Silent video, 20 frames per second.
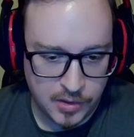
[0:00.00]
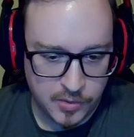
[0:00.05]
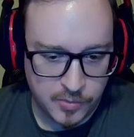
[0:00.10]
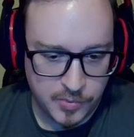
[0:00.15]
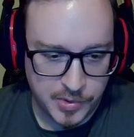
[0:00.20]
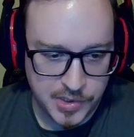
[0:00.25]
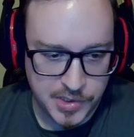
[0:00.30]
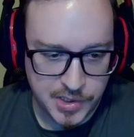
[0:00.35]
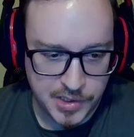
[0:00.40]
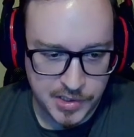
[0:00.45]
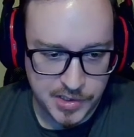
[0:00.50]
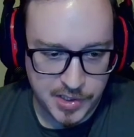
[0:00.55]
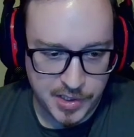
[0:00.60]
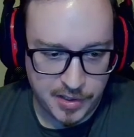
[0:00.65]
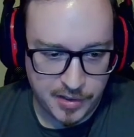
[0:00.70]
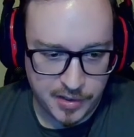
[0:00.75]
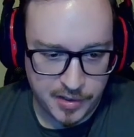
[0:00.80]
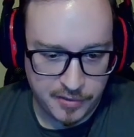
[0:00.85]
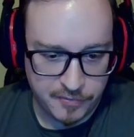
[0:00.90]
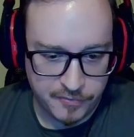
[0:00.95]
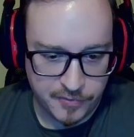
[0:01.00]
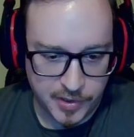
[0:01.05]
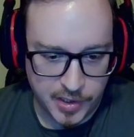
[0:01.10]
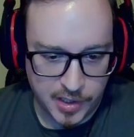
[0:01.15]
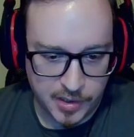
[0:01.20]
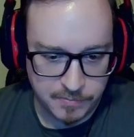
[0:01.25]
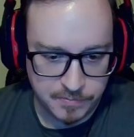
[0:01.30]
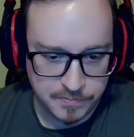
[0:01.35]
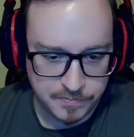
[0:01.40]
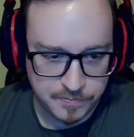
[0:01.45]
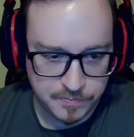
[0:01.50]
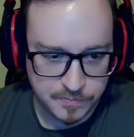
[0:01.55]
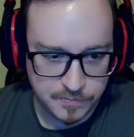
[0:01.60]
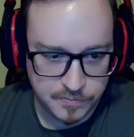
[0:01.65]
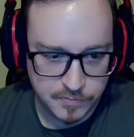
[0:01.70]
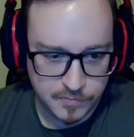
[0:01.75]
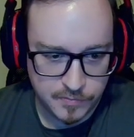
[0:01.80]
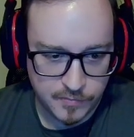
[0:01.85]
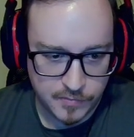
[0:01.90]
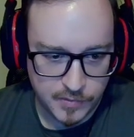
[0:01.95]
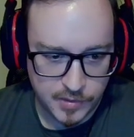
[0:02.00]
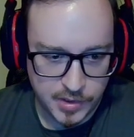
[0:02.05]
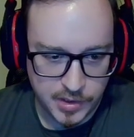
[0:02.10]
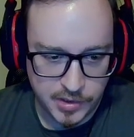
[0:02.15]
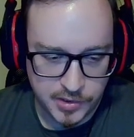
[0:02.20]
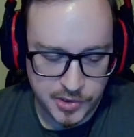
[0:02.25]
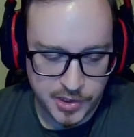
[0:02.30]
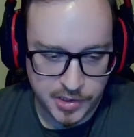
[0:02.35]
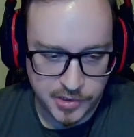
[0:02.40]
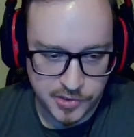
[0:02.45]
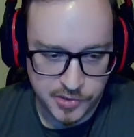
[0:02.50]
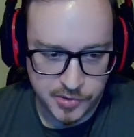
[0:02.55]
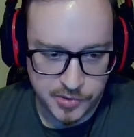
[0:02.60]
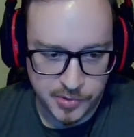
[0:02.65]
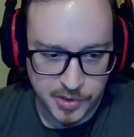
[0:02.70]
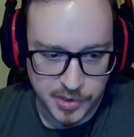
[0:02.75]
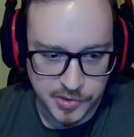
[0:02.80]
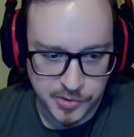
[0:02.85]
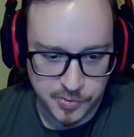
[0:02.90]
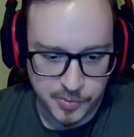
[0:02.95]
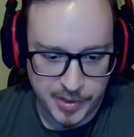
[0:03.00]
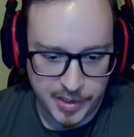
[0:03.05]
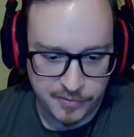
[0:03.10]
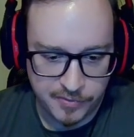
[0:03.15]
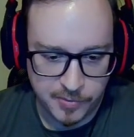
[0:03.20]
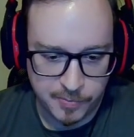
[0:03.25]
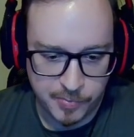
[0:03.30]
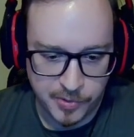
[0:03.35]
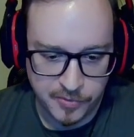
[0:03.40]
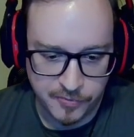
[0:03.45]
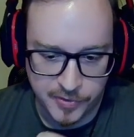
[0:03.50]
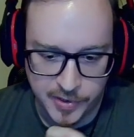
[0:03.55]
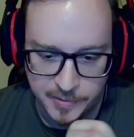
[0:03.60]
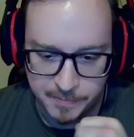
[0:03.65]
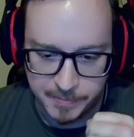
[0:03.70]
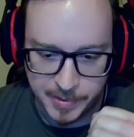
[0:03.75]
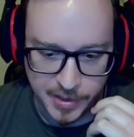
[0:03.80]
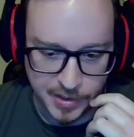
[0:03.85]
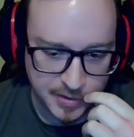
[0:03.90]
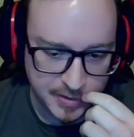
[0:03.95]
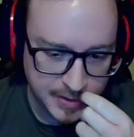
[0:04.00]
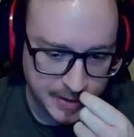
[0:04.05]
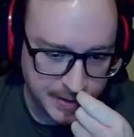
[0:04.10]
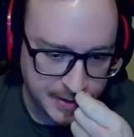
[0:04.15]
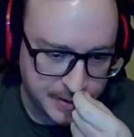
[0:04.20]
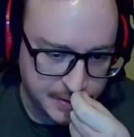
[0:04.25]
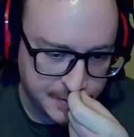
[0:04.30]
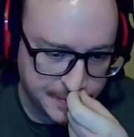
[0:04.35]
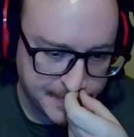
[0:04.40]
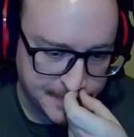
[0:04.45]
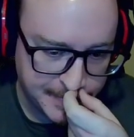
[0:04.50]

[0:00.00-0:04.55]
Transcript: see a 10 high flop. He checks to us. We have the pre-flop betting lead.